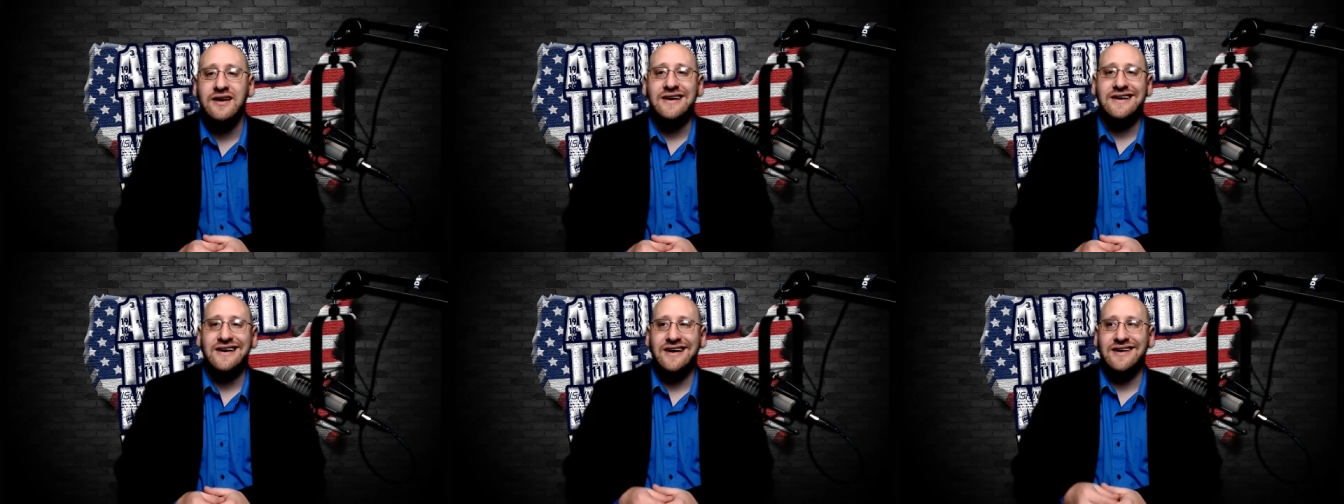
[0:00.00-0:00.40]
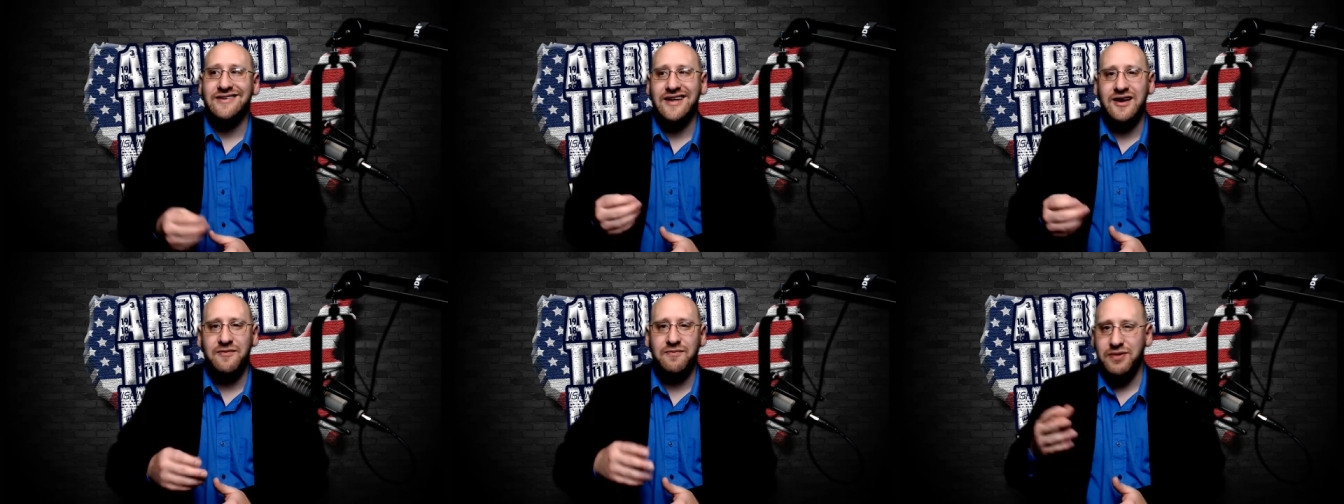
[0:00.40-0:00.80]
instead
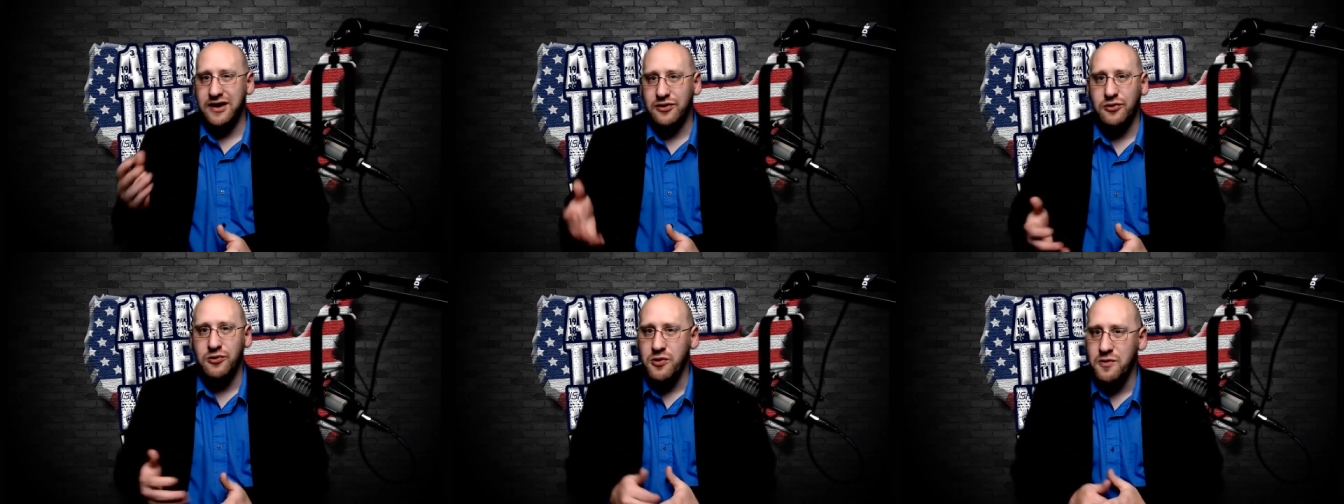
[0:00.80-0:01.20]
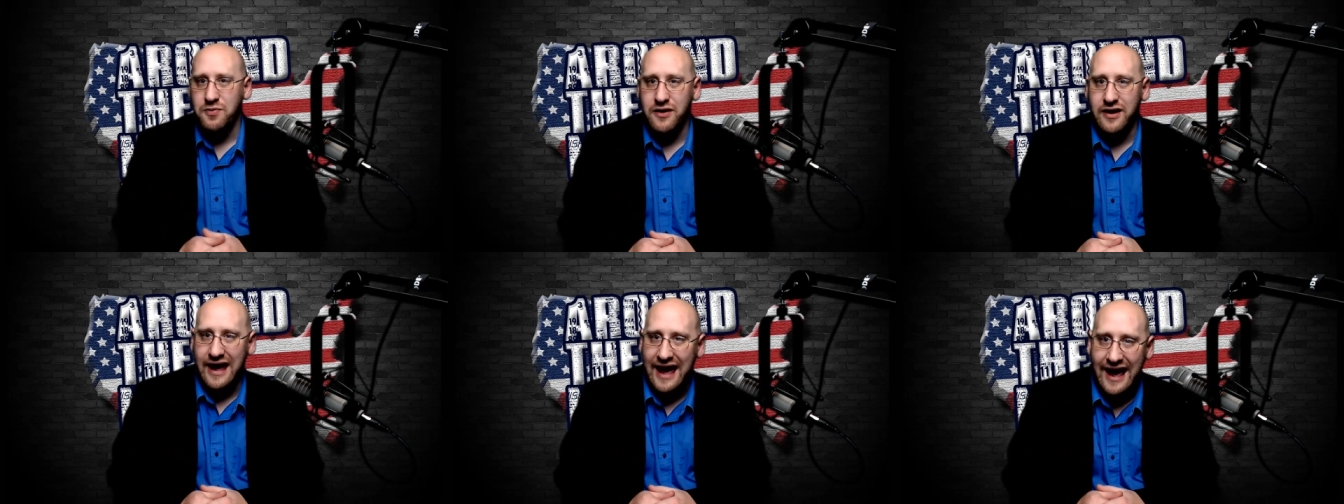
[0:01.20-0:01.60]
of big corporate
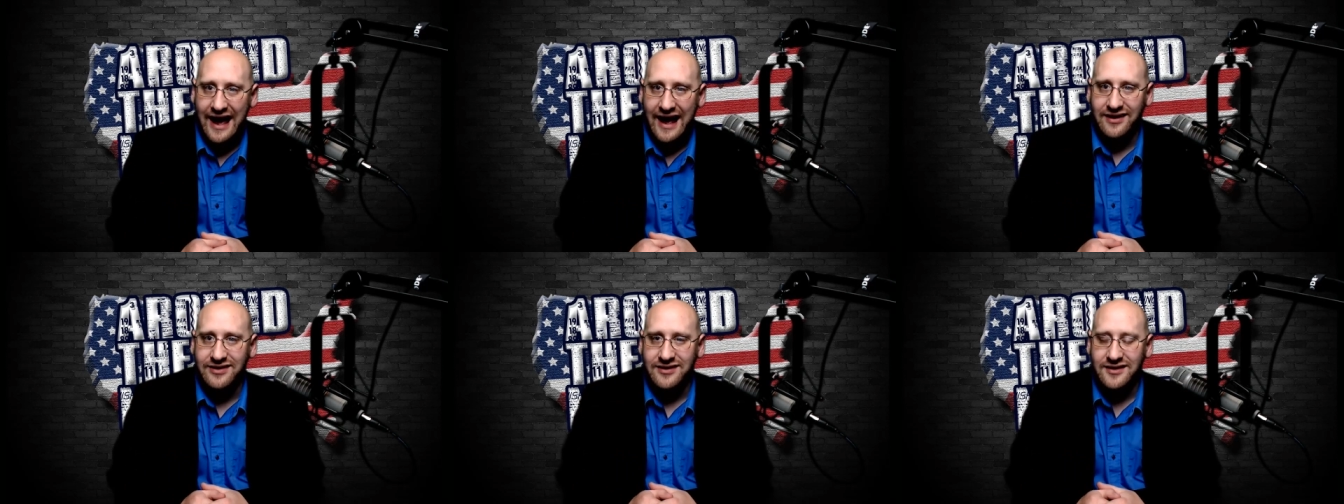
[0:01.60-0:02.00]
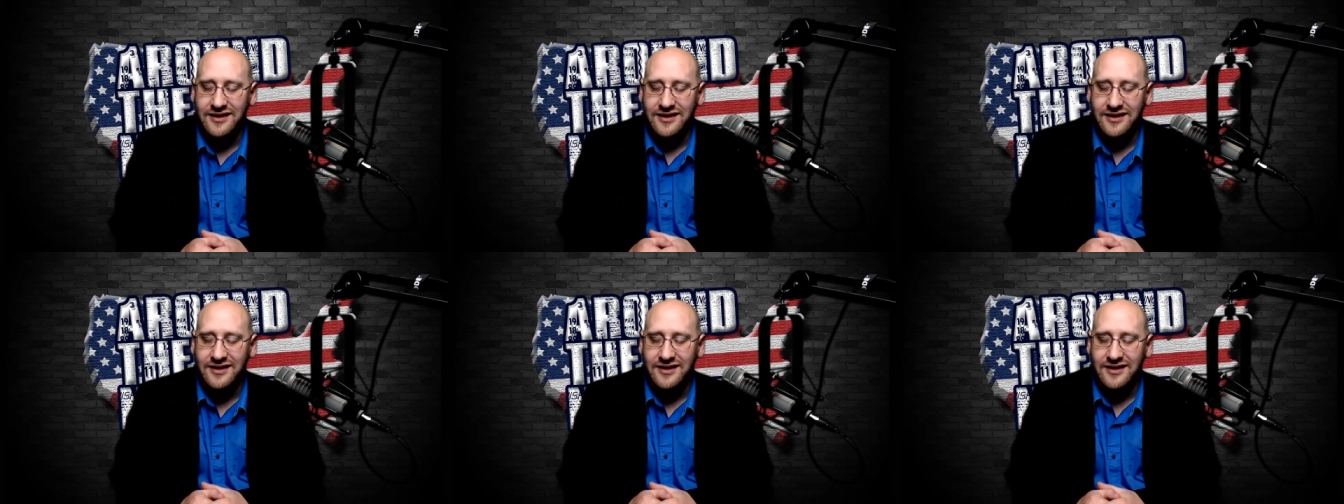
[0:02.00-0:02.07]
ads.